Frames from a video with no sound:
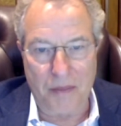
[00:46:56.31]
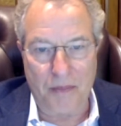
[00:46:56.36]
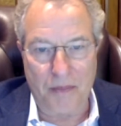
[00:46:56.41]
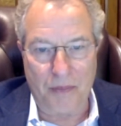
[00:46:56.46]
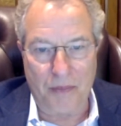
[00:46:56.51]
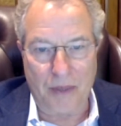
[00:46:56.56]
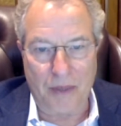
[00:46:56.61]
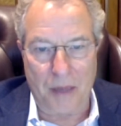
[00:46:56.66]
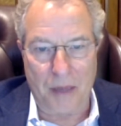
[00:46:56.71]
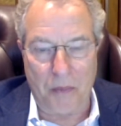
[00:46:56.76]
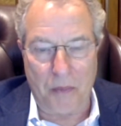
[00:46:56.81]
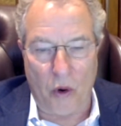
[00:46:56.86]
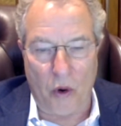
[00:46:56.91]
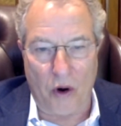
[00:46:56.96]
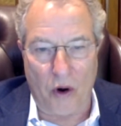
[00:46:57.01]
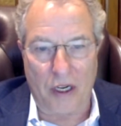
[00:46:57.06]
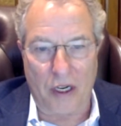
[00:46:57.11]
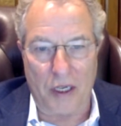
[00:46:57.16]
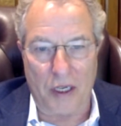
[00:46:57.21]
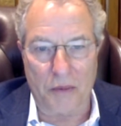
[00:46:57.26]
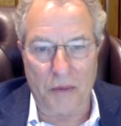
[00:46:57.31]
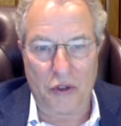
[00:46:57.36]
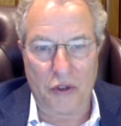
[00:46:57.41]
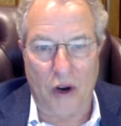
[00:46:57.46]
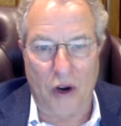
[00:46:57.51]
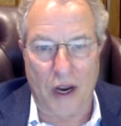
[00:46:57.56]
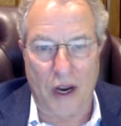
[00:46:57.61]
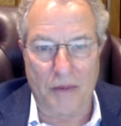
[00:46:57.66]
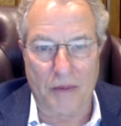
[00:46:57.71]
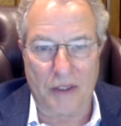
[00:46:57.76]
Keep working them,
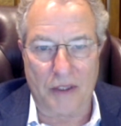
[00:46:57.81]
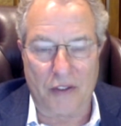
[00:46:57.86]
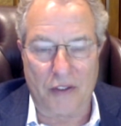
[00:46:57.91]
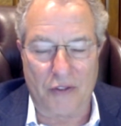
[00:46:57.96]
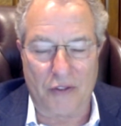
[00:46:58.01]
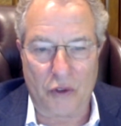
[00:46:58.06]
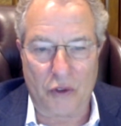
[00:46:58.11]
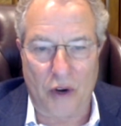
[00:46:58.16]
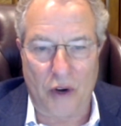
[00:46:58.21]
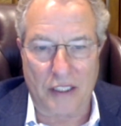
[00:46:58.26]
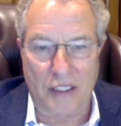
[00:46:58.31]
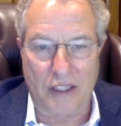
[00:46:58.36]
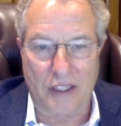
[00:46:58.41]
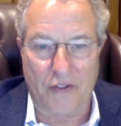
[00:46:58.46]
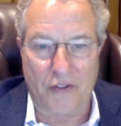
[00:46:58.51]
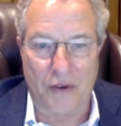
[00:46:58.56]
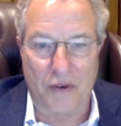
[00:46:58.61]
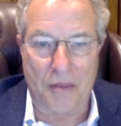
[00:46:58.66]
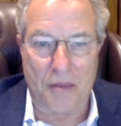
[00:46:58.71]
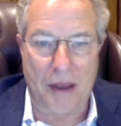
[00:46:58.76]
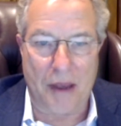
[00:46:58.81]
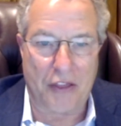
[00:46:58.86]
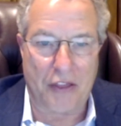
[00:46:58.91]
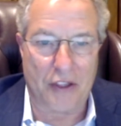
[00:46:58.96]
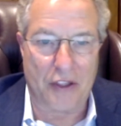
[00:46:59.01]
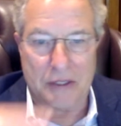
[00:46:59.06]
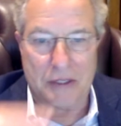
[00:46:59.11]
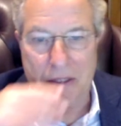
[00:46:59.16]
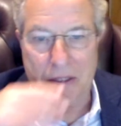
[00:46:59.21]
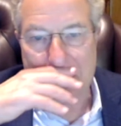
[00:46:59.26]
try different
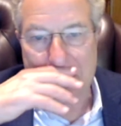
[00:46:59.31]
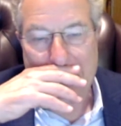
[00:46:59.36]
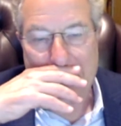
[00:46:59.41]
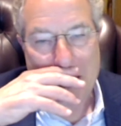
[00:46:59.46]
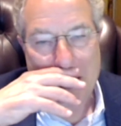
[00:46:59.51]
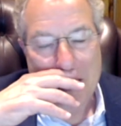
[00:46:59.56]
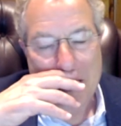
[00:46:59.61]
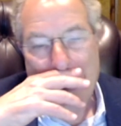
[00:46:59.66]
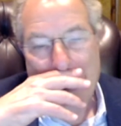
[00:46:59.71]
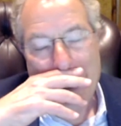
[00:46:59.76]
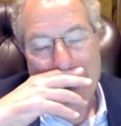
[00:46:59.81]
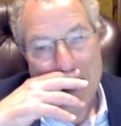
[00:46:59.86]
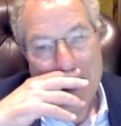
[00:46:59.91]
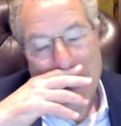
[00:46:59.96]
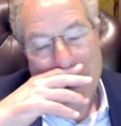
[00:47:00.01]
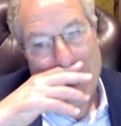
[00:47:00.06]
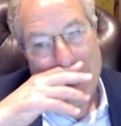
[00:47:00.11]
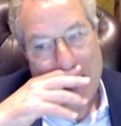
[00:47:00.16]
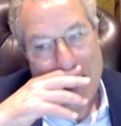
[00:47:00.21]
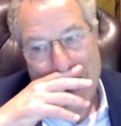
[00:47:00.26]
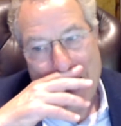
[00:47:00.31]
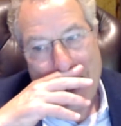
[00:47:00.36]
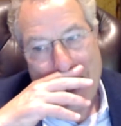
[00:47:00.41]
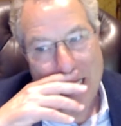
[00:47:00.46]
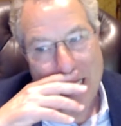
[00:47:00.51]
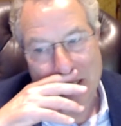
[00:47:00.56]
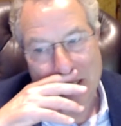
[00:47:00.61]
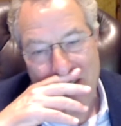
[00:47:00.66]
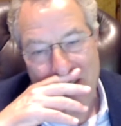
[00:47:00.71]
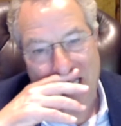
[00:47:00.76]
methods,
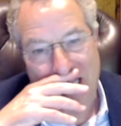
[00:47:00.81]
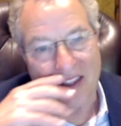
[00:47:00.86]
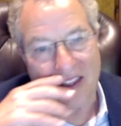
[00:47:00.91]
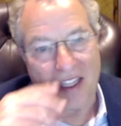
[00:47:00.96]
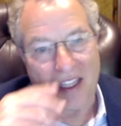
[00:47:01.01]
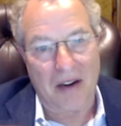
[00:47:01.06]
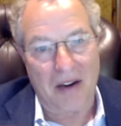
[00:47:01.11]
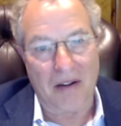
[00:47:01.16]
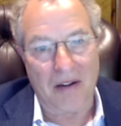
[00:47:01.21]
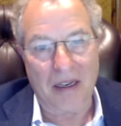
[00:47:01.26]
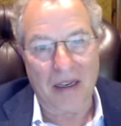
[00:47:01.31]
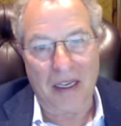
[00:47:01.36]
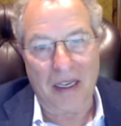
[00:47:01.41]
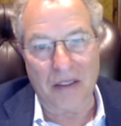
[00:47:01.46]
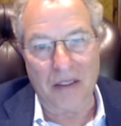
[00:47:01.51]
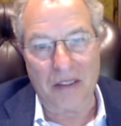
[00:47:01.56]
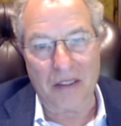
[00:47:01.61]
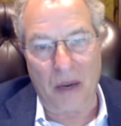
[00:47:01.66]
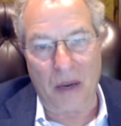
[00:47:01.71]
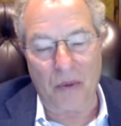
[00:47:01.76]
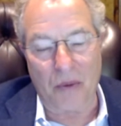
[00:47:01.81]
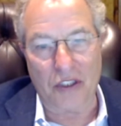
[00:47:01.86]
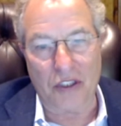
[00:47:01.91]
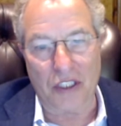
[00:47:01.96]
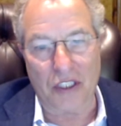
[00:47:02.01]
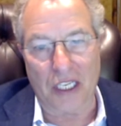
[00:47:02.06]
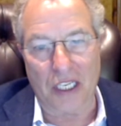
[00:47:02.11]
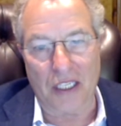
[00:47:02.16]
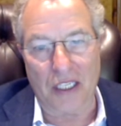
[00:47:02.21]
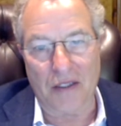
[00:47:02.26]
and you'll get there and you'll get what you
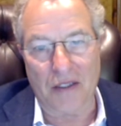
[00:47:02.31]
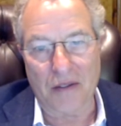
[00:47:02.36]
need.